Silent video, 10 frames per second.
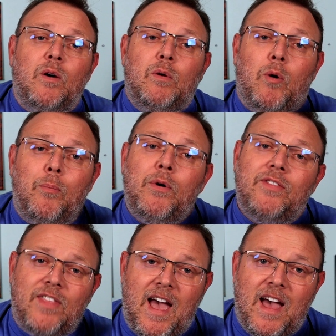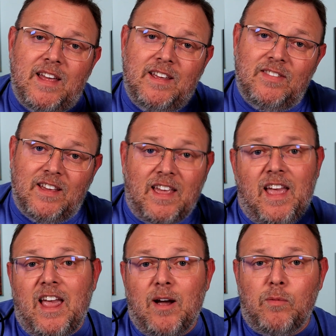we will put that in the
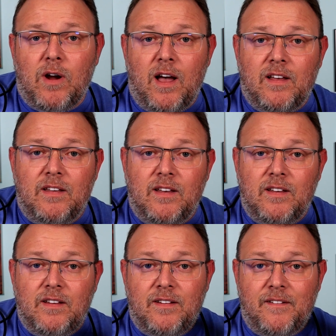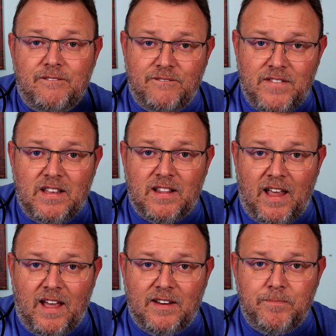camera V
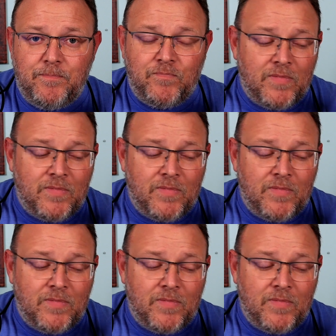LAN.